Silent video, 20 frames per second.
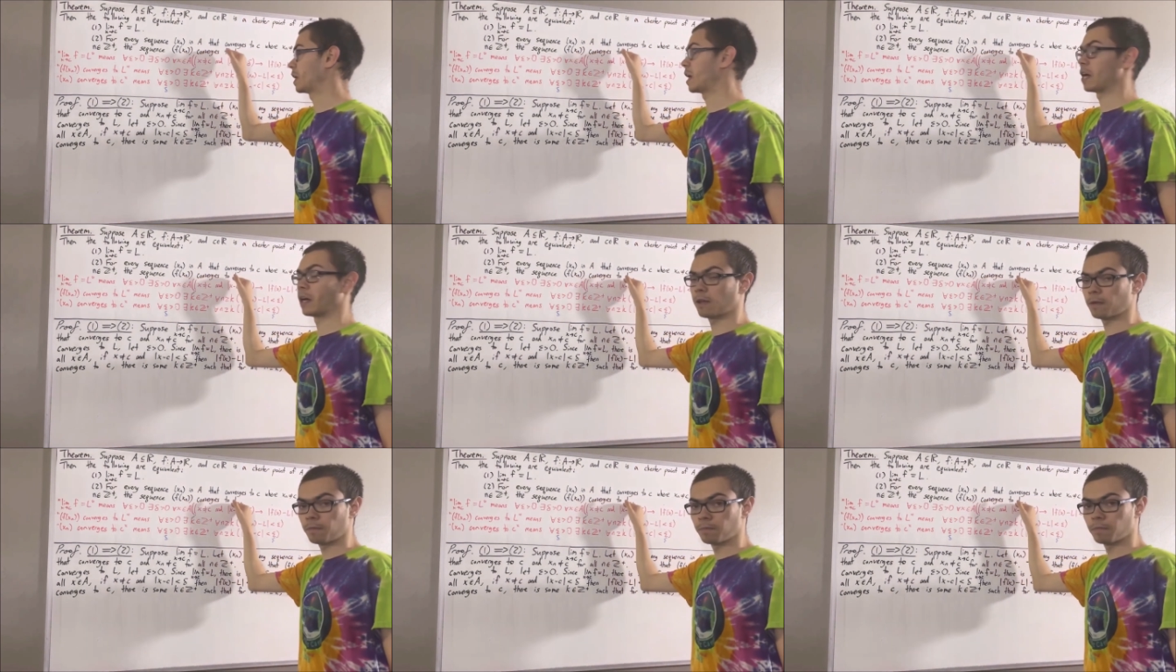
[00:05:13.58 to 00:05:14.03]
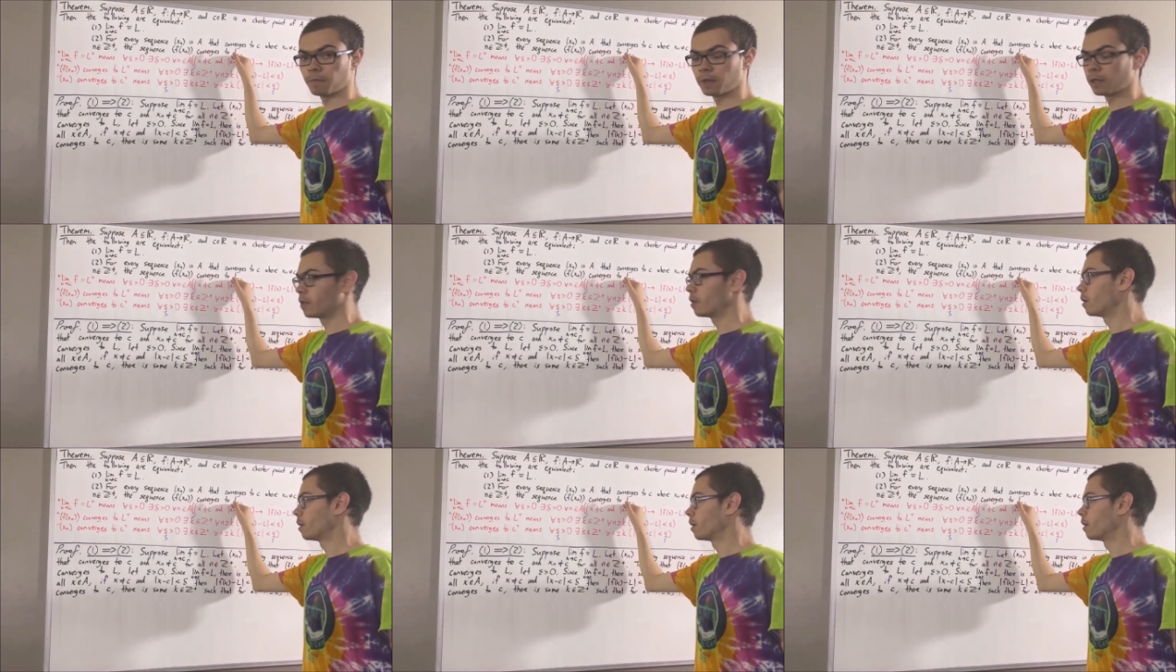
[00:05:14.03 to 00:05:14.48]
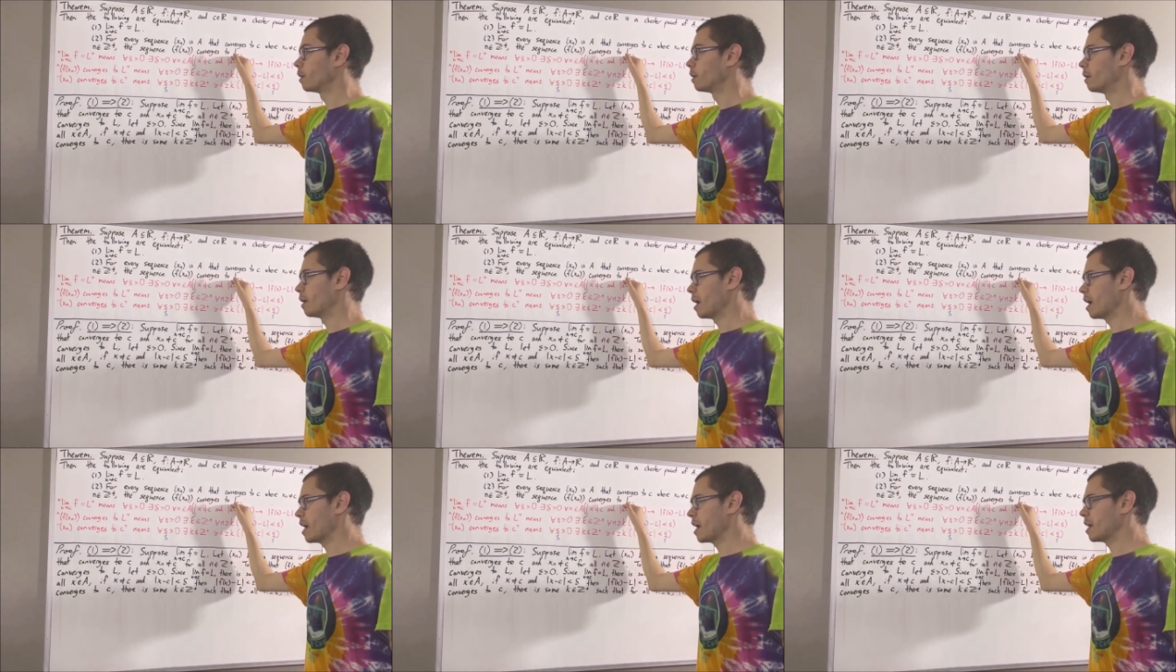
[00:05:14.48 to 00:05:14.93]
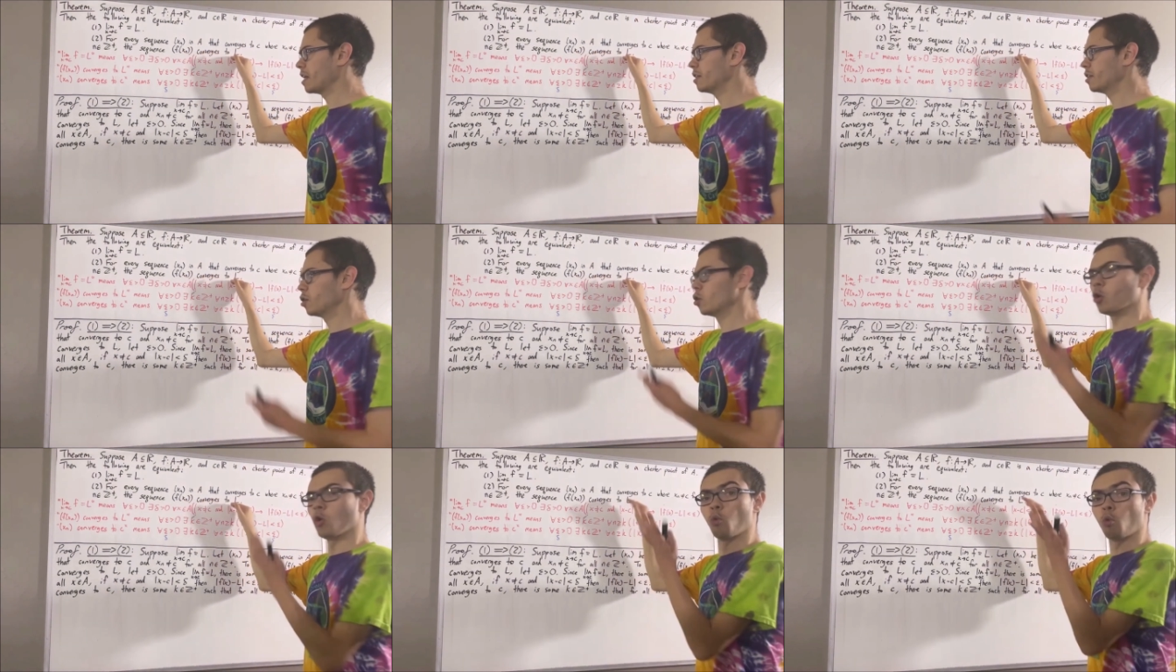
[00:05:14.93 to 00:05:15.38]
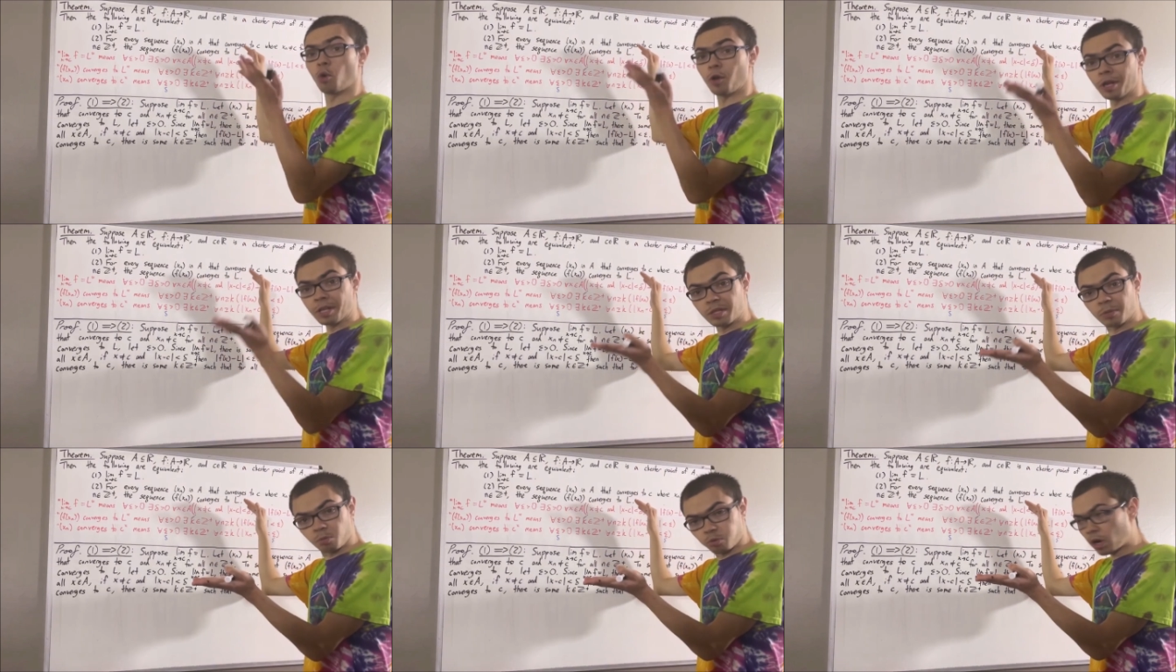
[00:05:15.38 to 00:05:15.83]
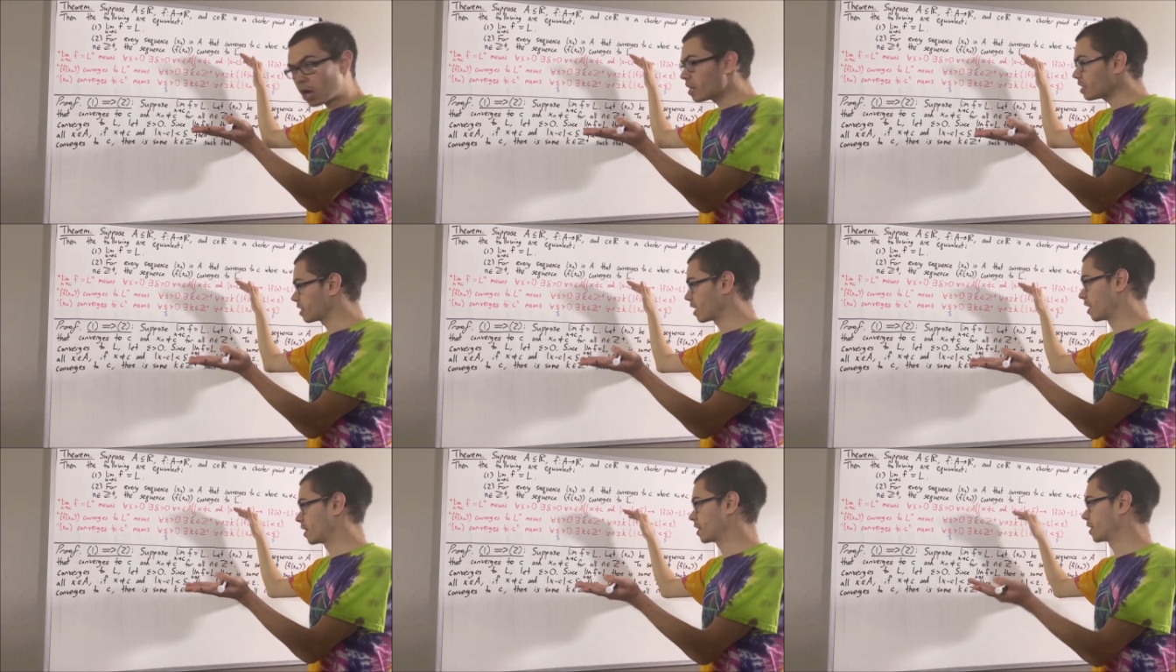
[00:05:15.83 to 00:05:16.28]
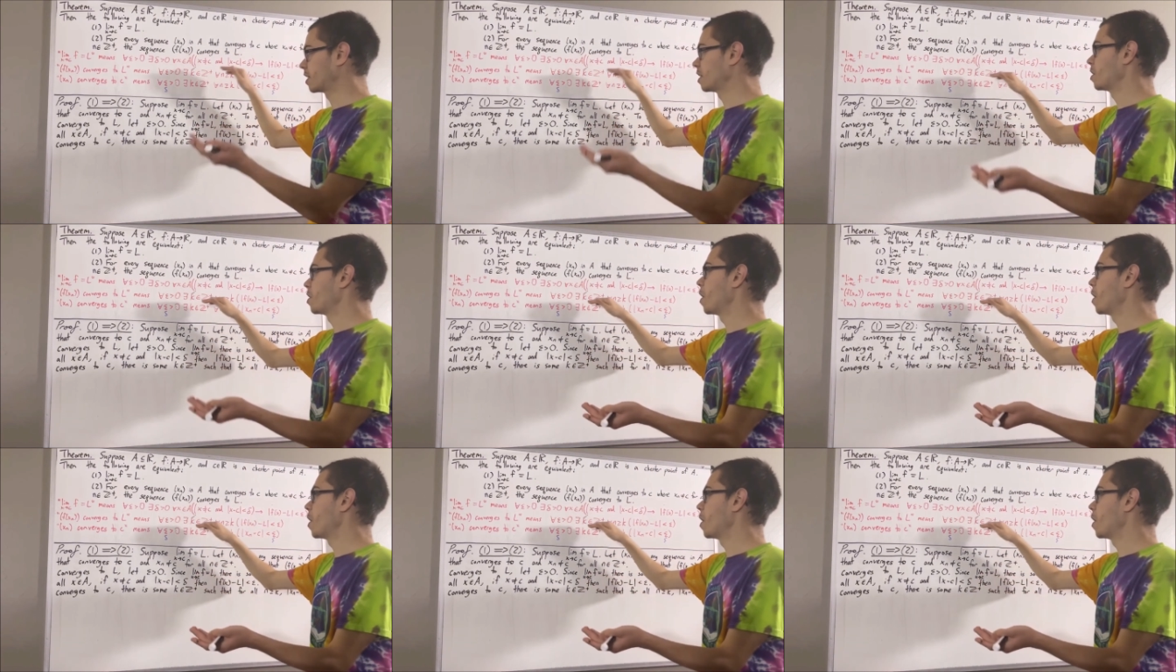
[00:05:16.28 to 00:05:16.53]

to L. And we're in the process